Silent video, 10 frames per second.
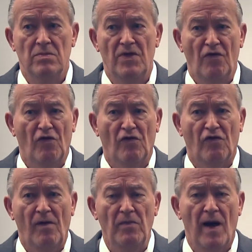This is
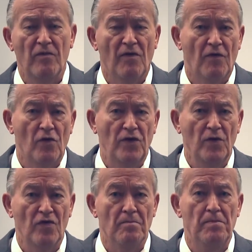sometimes referred
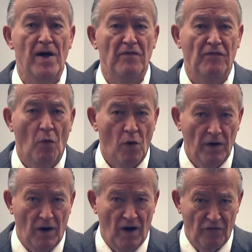to as
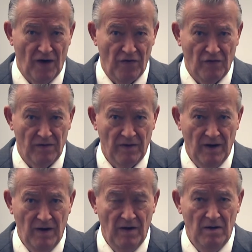but-for causation.
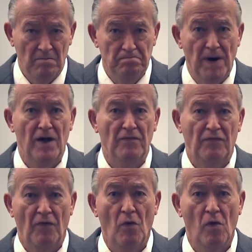But
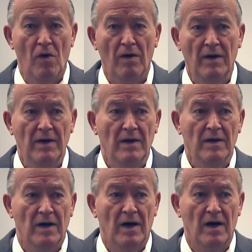for
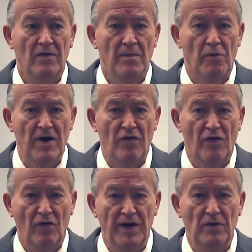the breach
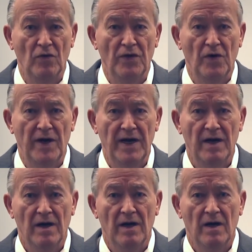of the legal
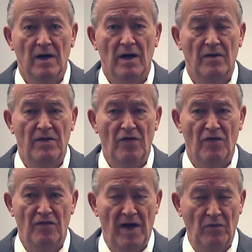duty,
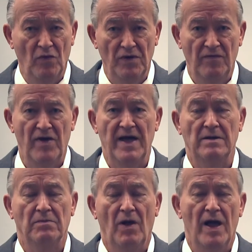this event wouldn't have
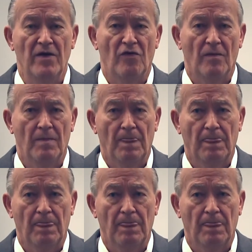taken place.